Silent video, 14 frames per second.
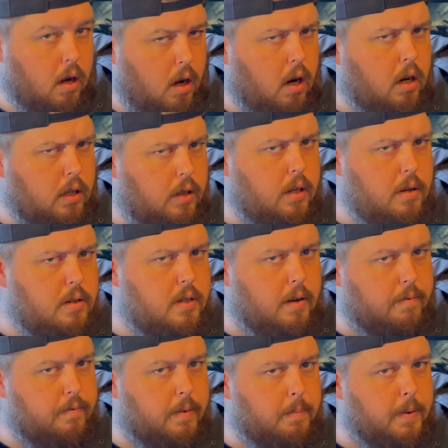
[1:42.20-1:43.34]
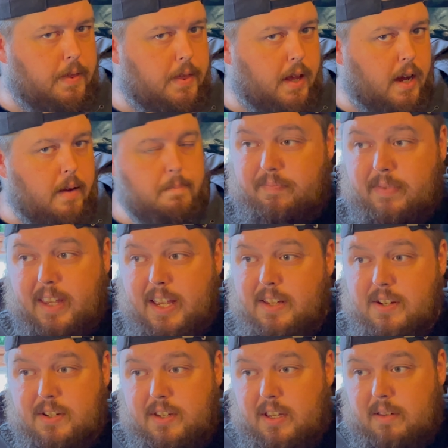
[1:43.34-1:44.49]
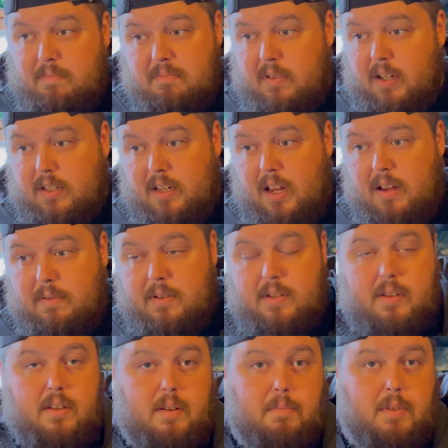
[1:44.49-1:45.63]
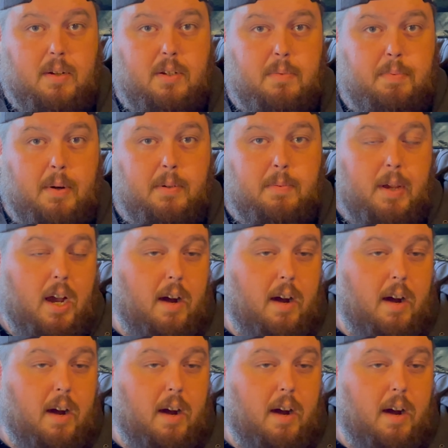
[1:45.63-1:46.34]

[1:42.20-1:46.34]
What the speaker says: I could do something with that. It just, I don't know, sometimes it pops me.